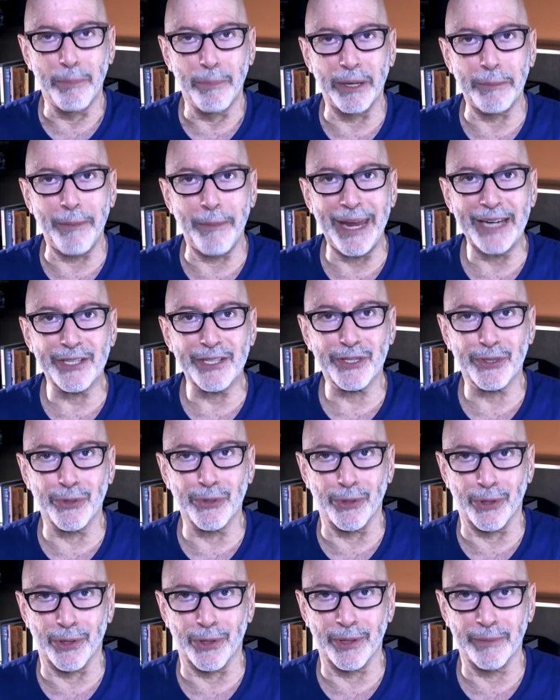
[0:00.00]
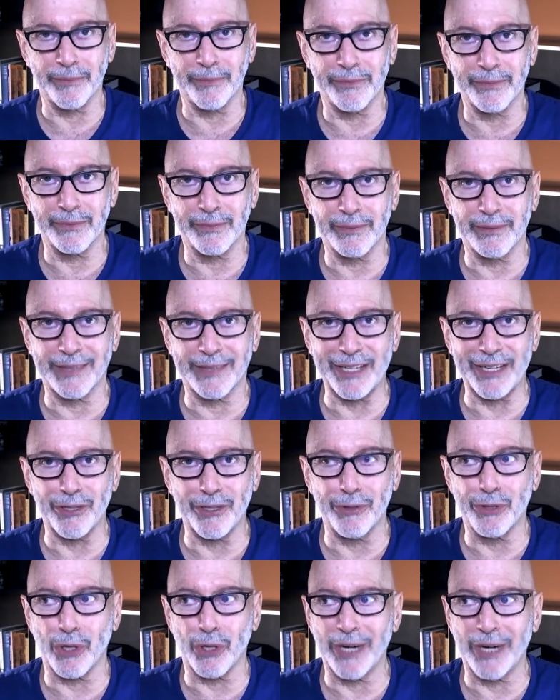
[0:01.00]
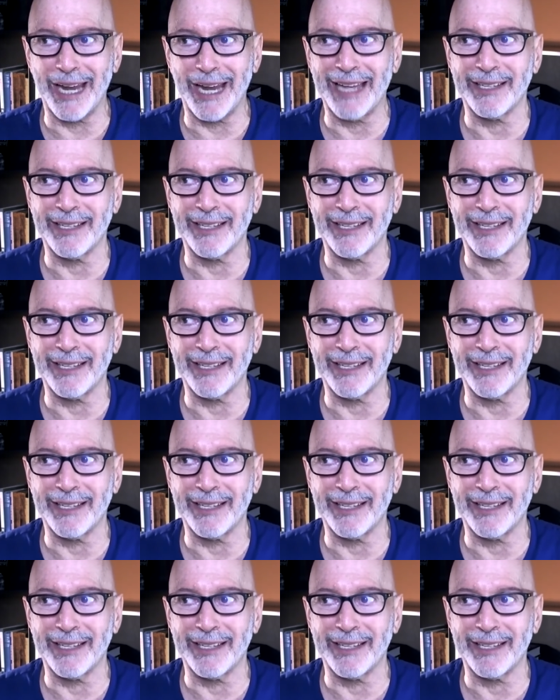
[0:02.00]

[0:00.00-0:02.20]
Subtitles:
But make sure that you don't